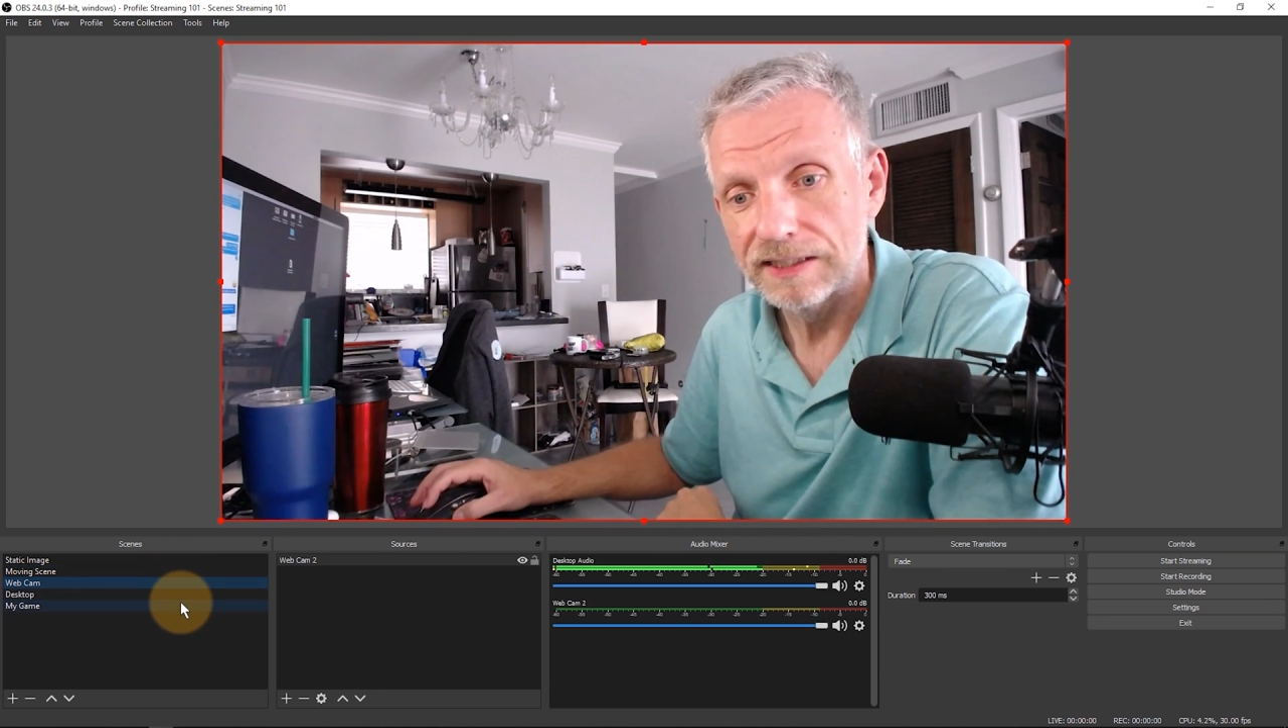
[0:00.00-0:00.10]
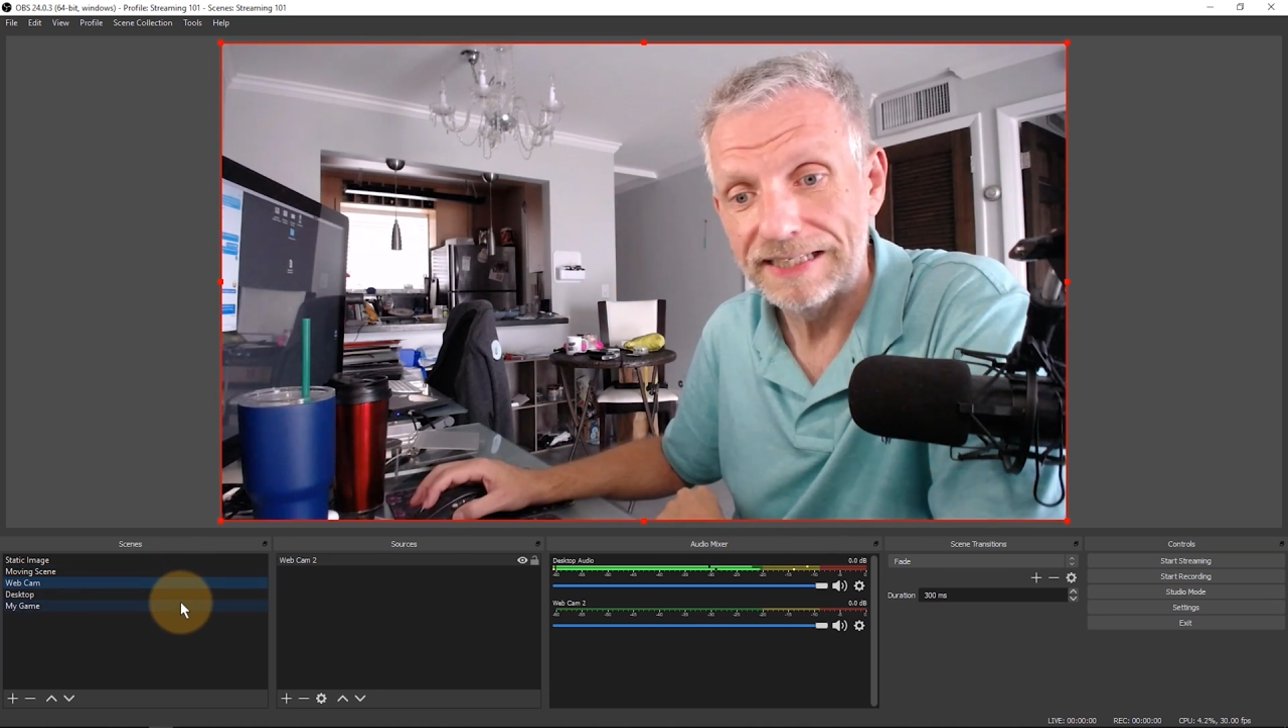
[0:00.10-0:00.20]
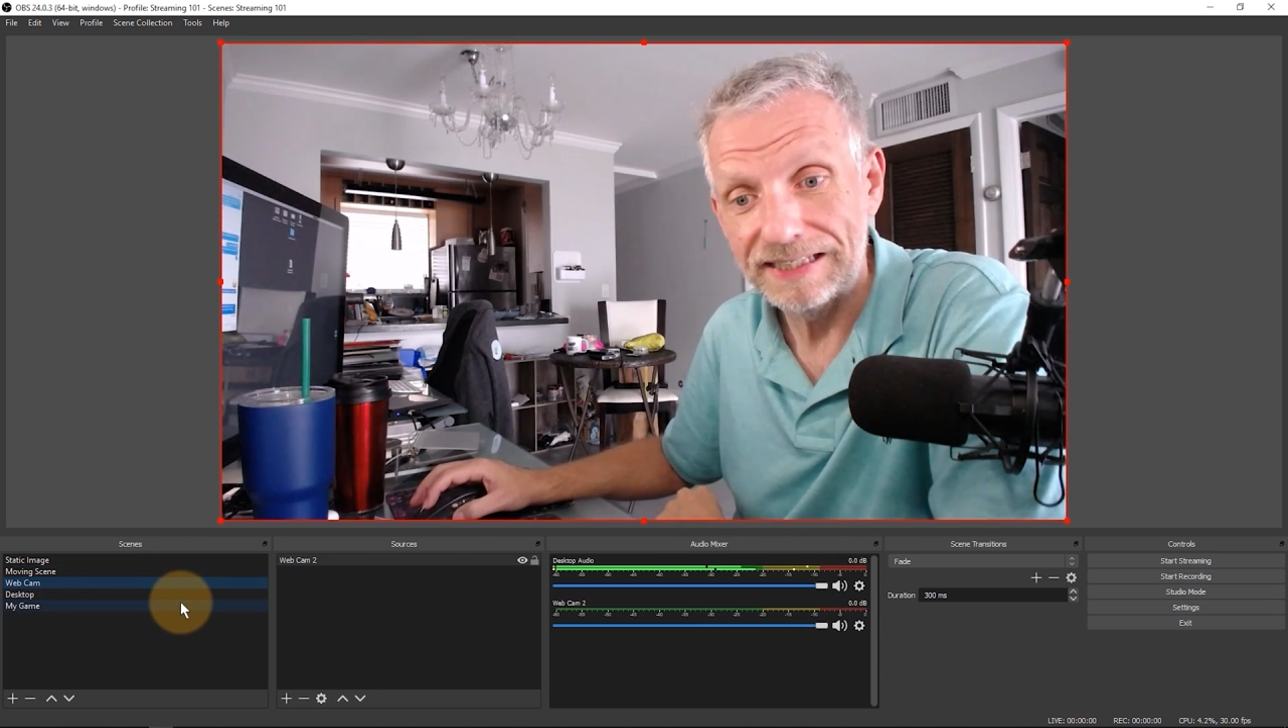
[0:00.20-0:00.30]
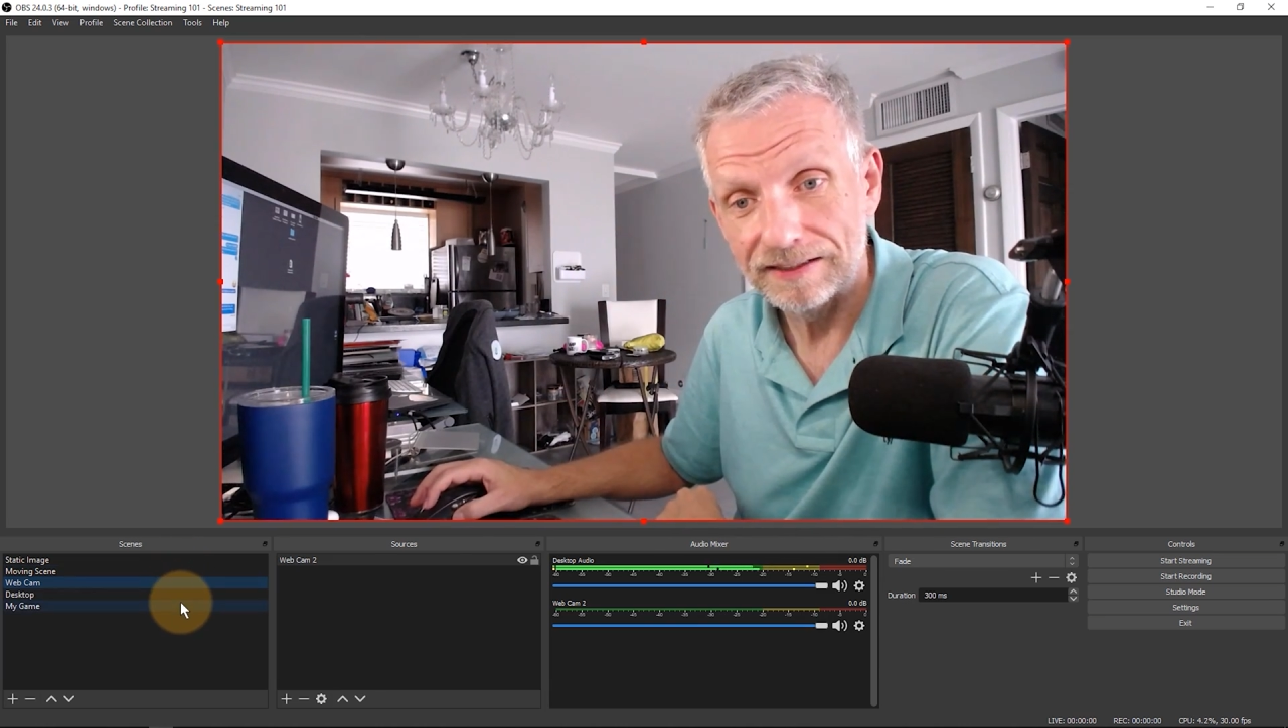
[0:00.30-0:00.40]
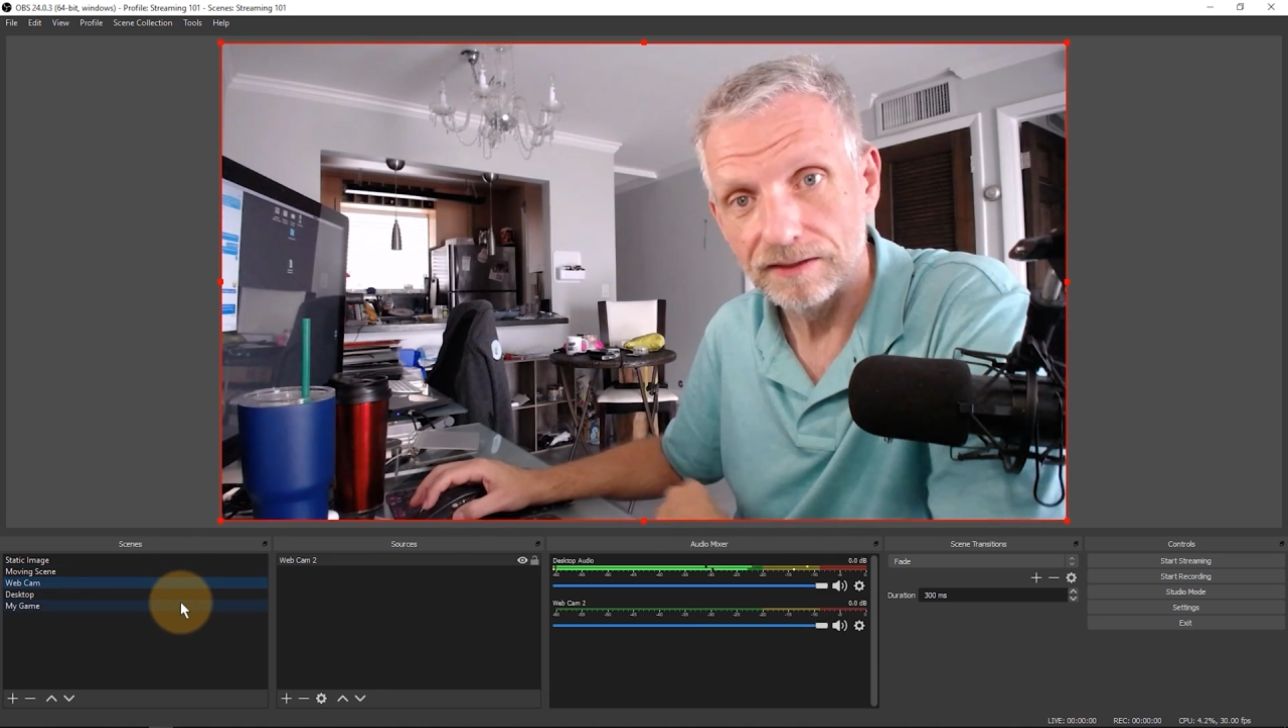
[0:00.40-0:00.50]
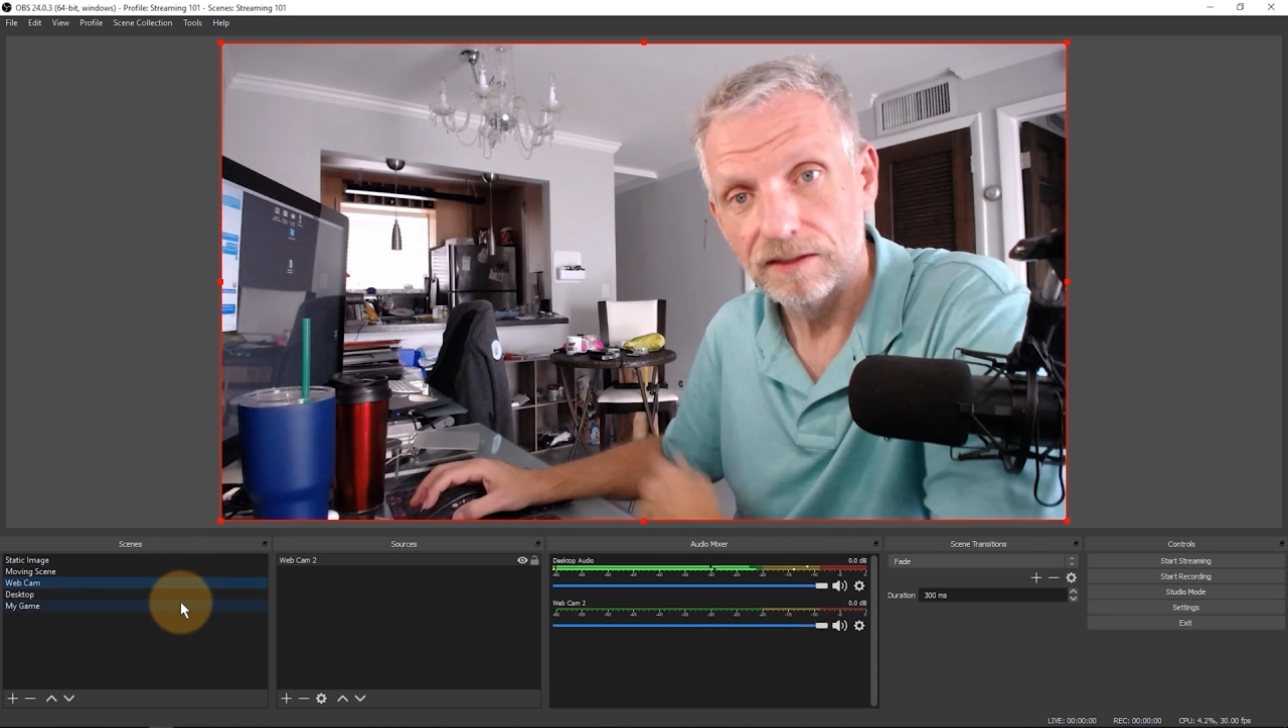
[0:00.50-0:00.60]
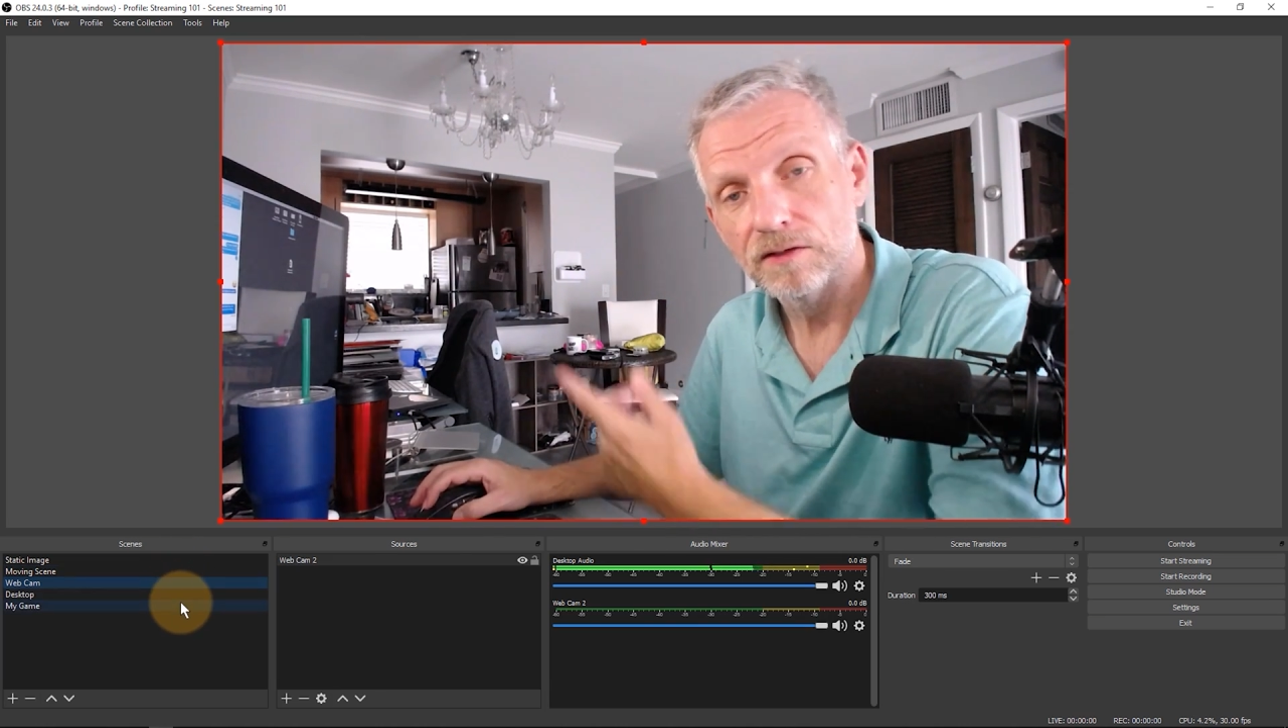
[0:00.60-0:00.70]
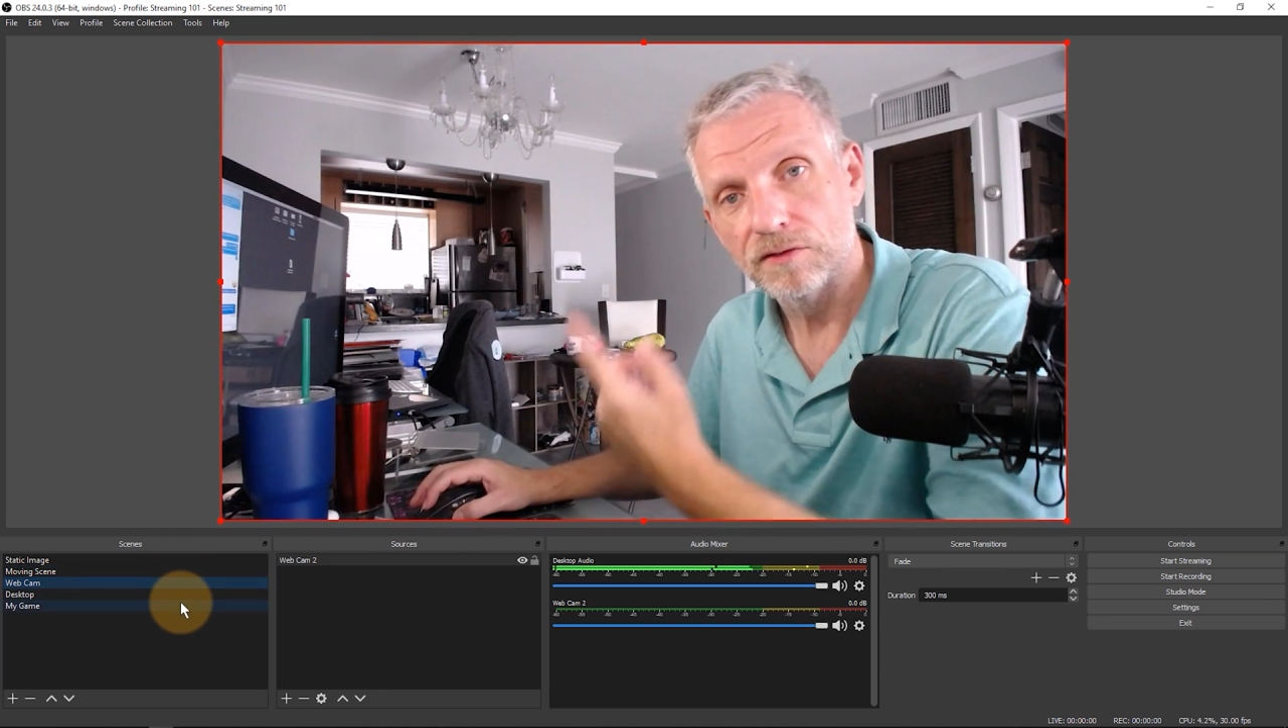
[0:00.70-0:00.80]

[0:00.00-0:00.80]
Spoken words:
hear